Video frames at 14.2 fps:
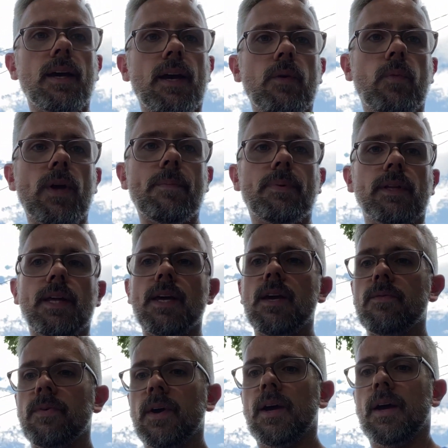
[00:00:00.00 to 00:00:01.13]
and we
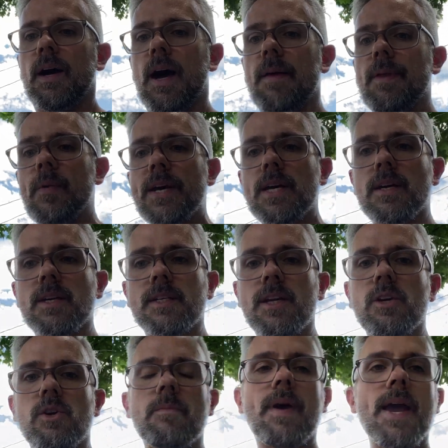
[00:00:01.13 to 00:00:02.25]
believe that we can
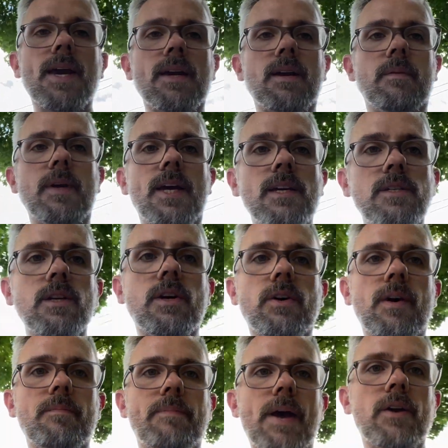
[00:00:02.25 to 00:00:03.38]
continue to make it an easier
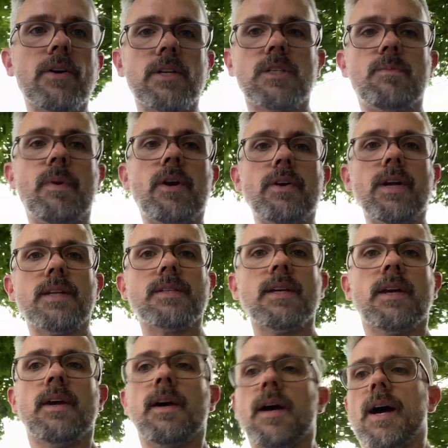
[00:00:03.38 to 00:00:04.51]
and better experience,
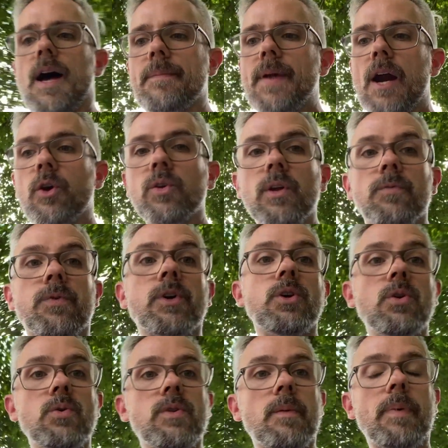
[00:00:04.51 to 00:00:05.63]
not only for
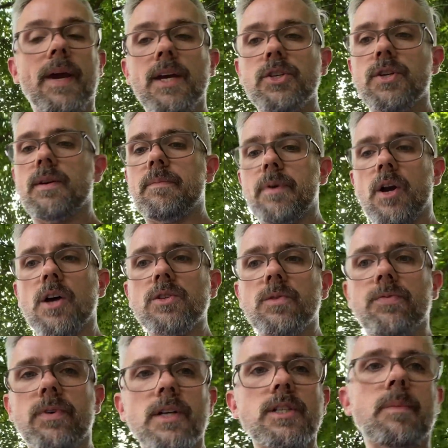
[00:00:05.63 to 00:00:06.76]
you, the patient, but also
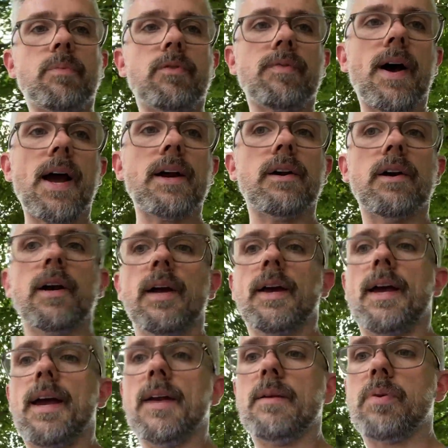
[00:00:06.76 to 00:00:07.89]
for us, the provider,
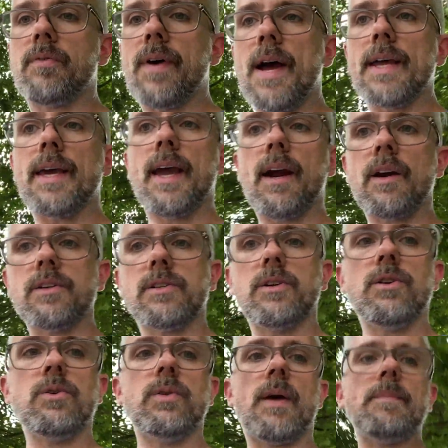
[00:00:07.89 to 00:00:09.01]
and provide care to
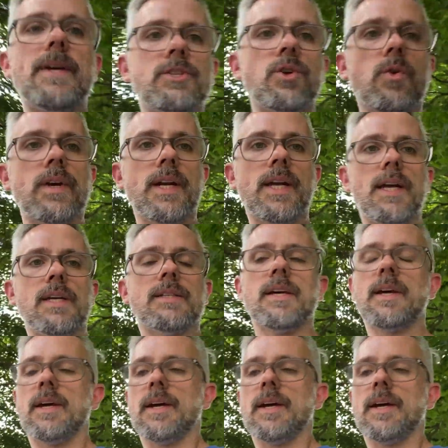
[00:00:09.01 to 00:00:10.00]
you that meets your needs.